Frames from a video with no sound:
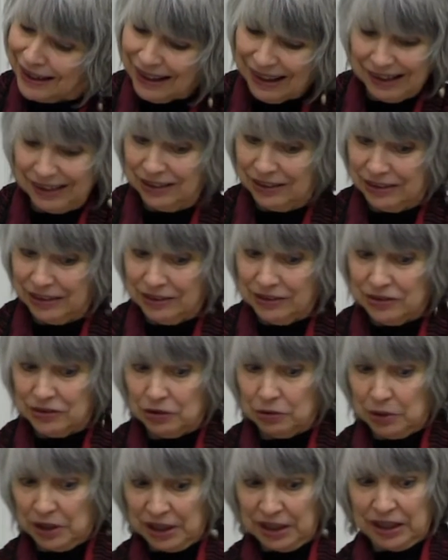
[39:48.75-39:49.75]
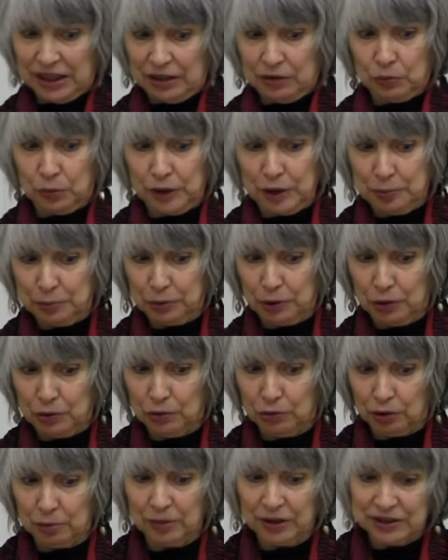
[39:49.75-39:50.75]
alien to any
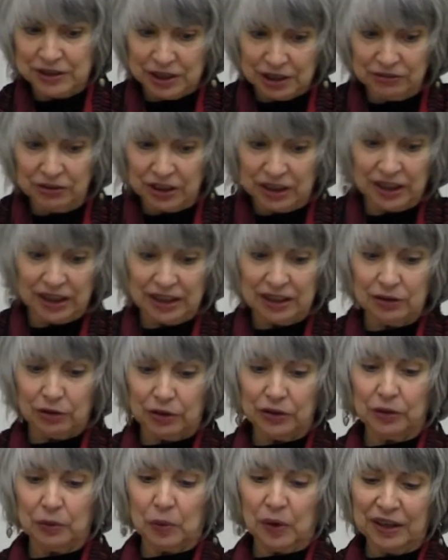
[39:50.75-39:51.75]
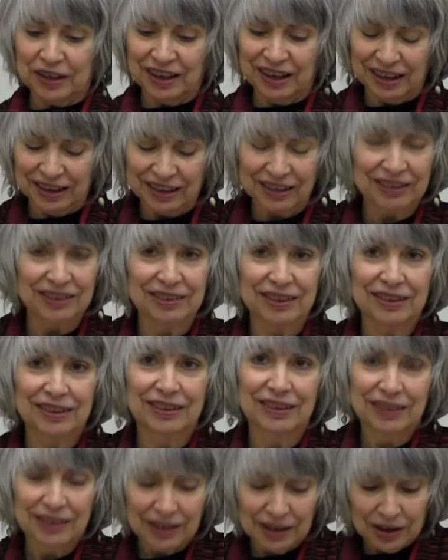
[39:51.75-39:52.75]
repronormativity on the one hand,
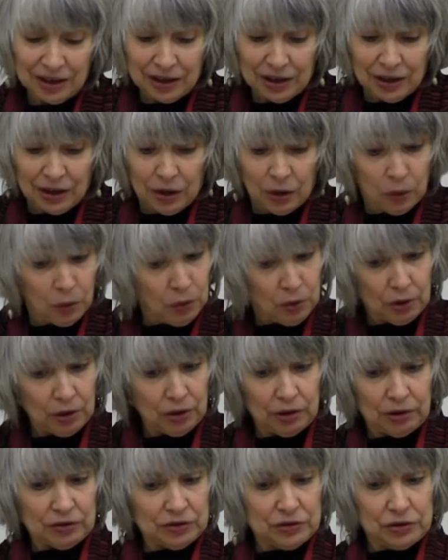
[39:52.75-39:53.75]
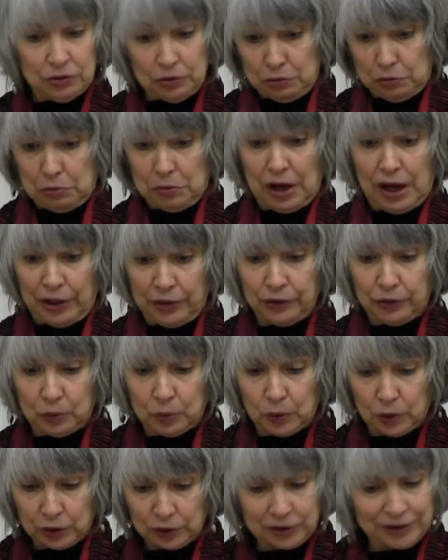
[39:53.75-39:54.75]
or to
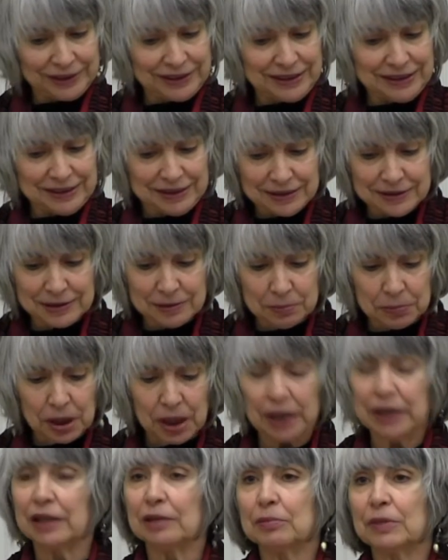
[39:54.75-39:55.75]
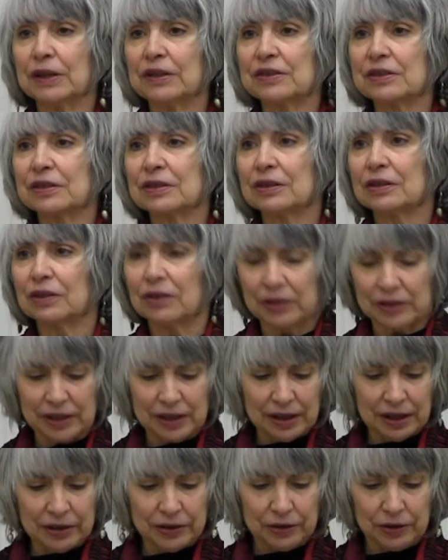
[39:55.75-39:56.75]
otherworldly disembodiment on
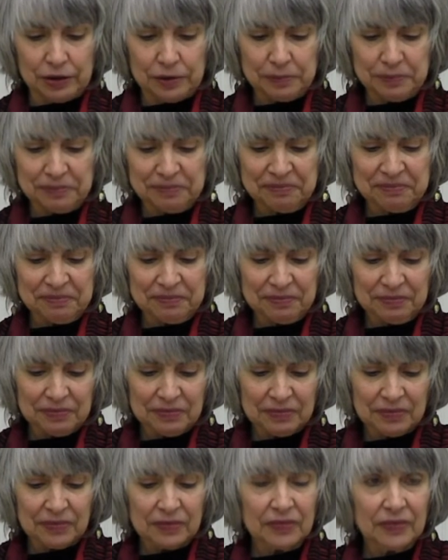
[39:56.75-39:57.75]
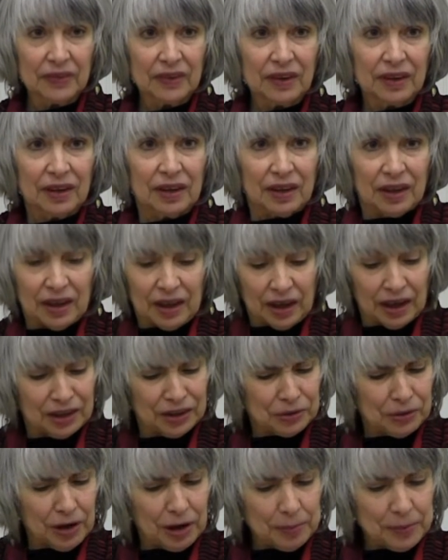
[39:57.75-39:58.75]
the other.
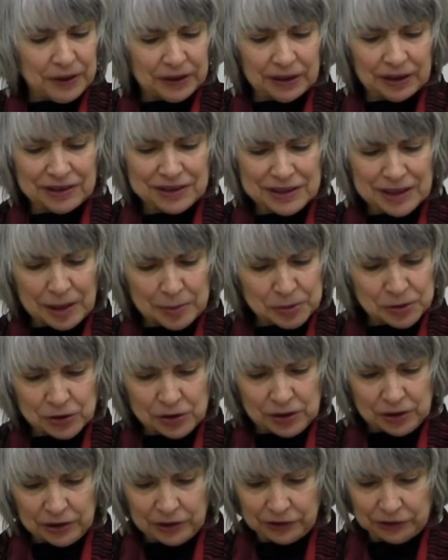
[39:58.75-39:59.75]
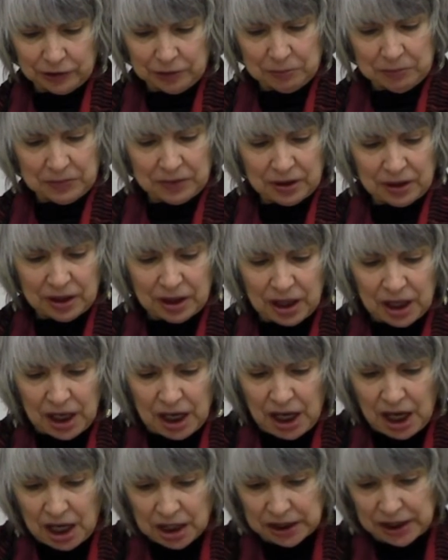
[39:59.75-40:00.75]
Anthropic exceptionalism
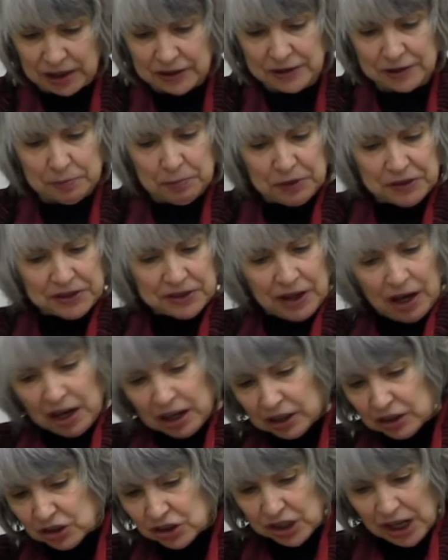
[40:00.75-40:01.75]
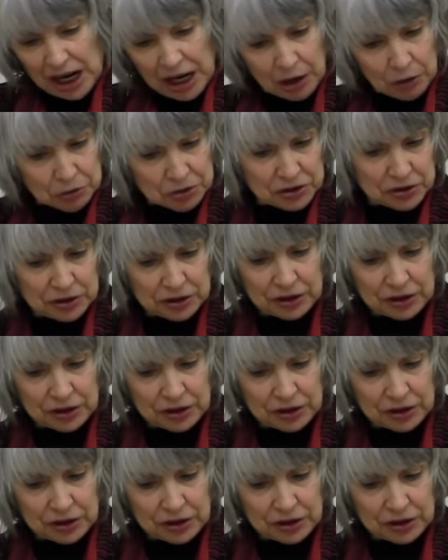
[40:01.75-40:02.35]
gets massaged out